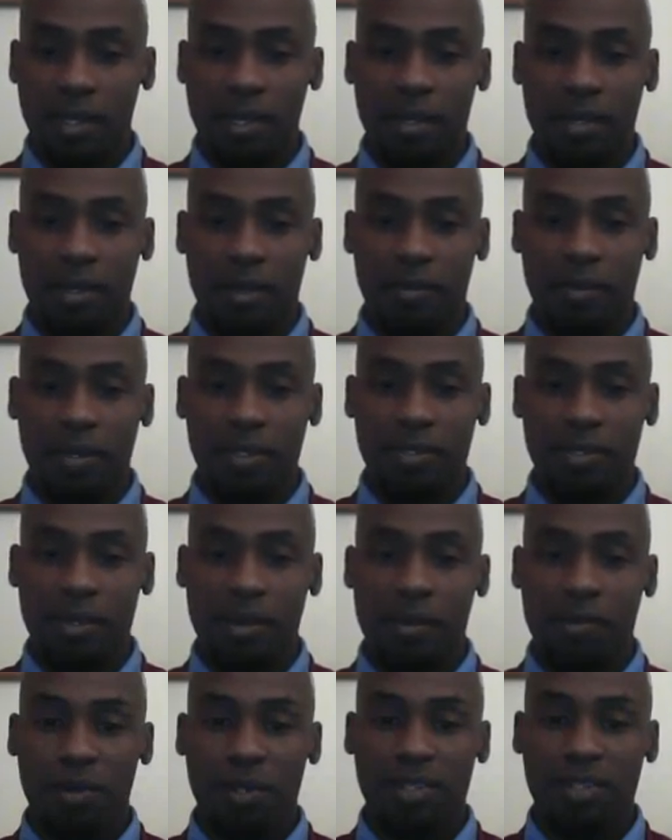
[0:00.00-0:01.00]
there's
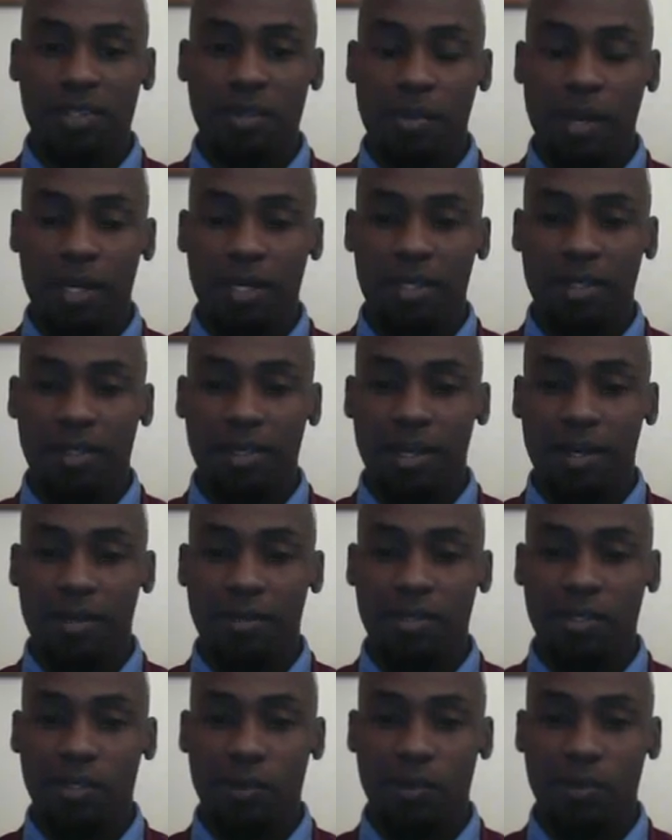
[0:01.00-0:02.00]
always somebody
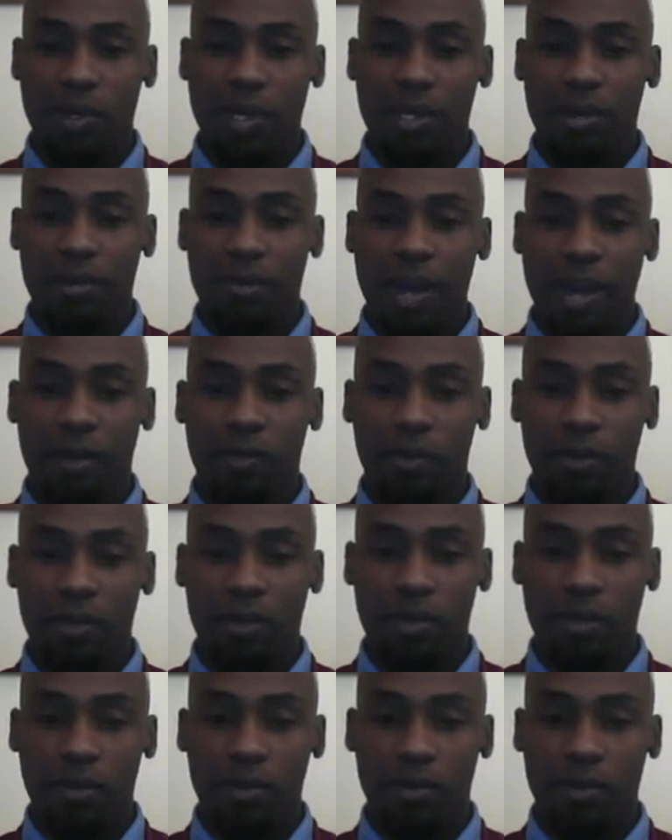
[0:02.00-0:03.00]
there to interact
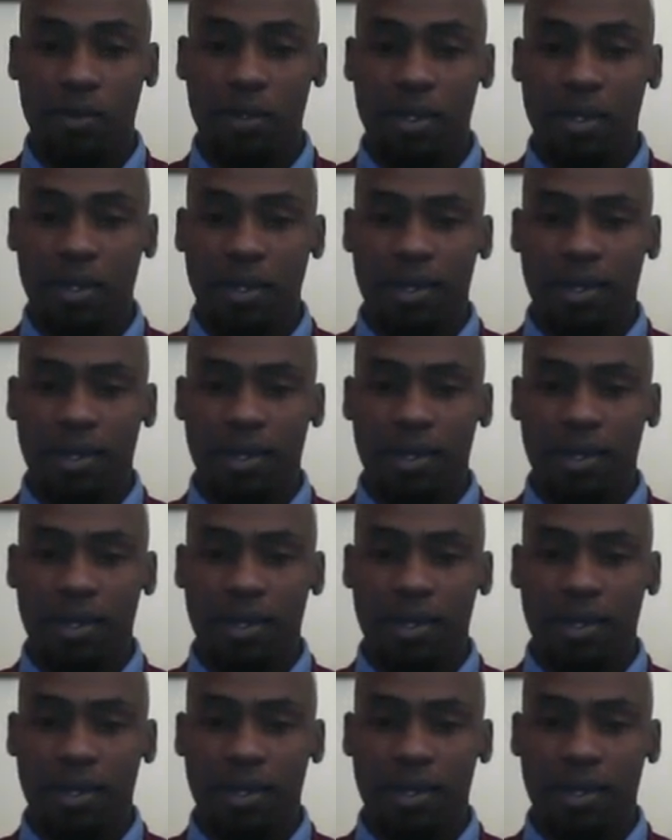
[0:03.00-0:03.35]
with you